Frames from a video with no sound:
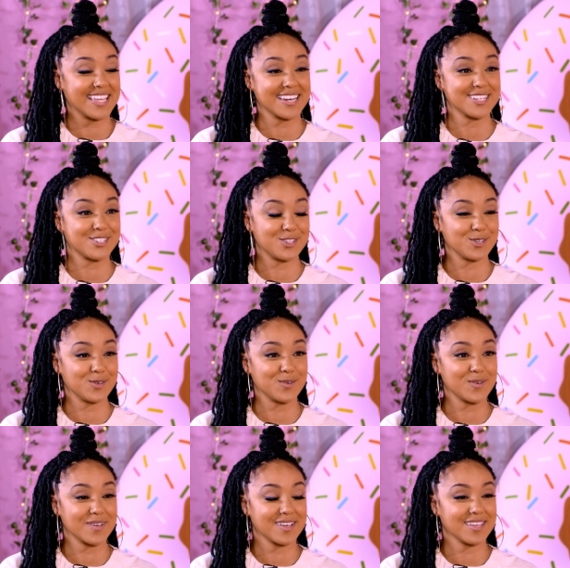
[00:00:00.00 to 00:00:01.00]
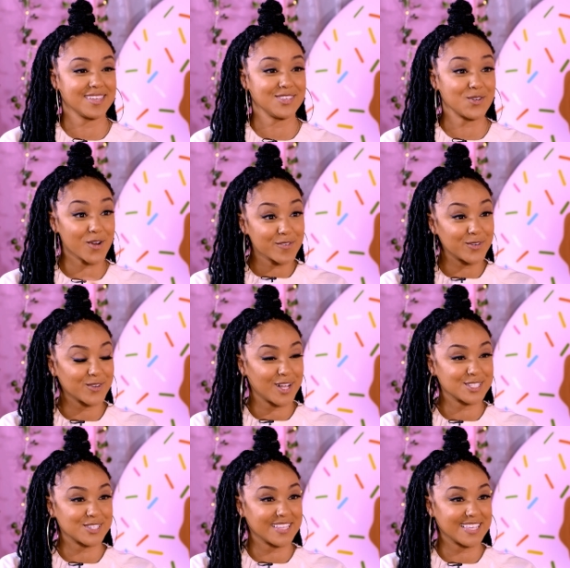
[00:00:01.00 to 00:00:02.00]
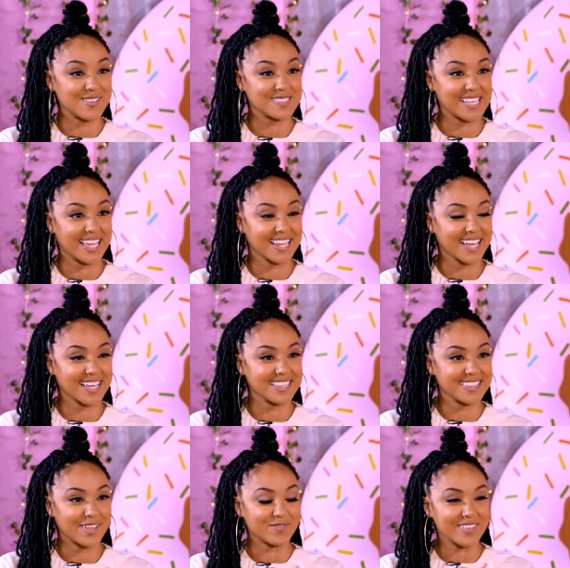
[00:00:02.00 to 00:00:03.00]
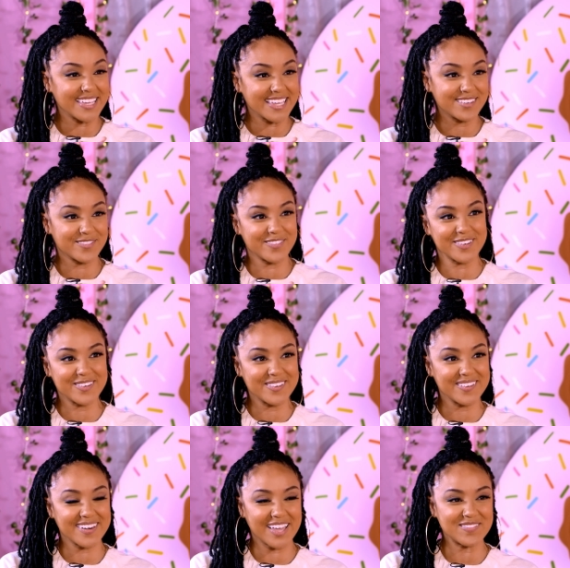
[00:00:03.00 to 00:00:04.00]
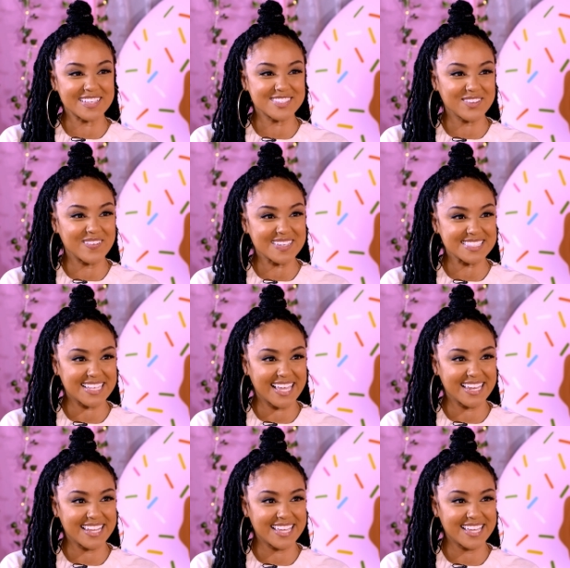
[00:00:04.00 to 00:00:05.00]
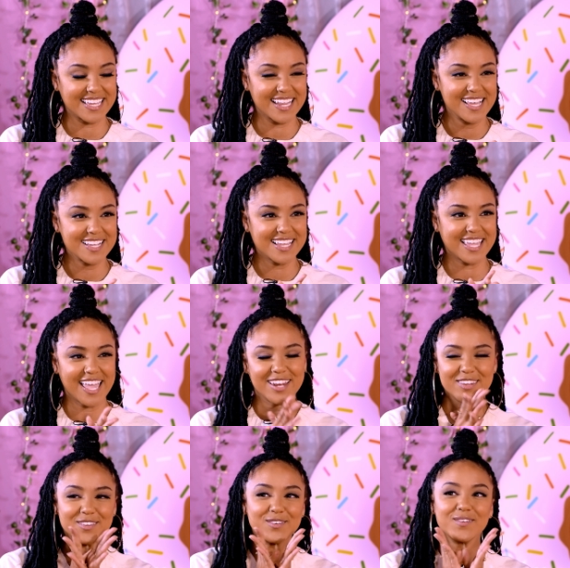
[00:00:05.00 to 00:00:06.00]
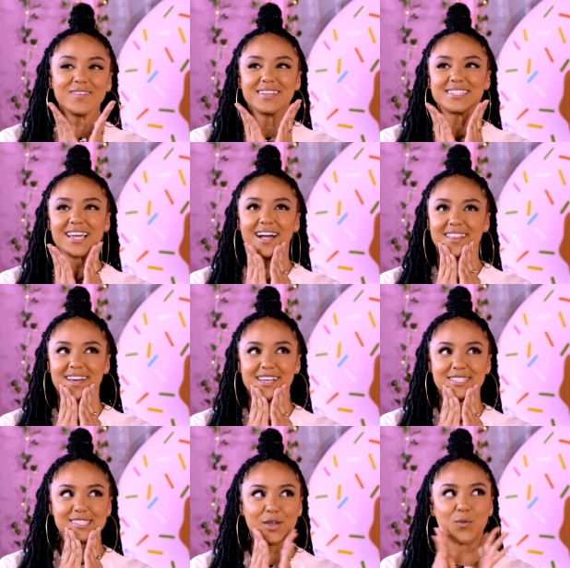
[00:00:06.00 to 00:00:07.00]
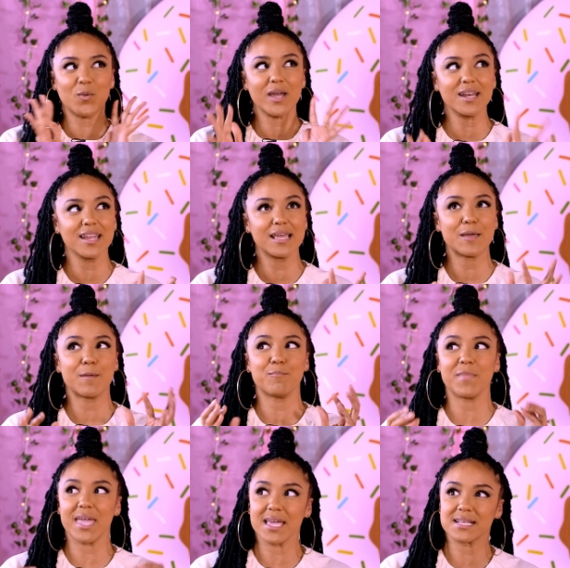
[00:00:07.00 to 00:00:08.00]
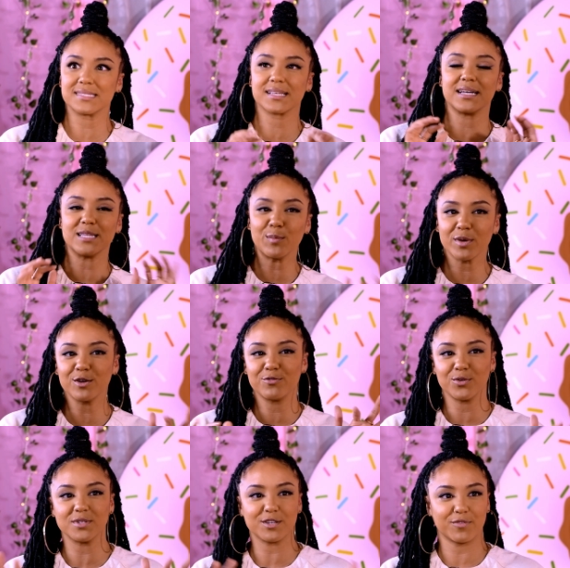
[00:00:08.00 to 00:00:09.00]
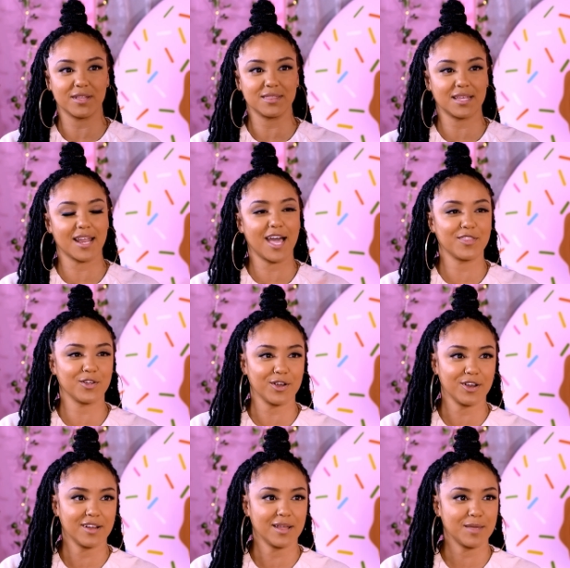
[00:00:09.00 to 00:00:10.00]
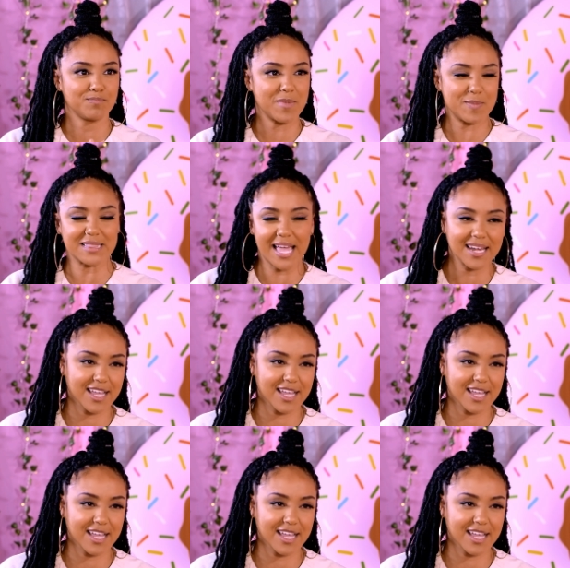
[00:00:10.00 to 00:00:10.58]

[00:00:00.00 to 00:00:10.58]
into your food culture, like you said, Colombian yes. food. I'm mm -hmm. so mm-hmm. excited. Mm -hmm. Can you tell us, like, what makes Colombian food different than other, maybe Latin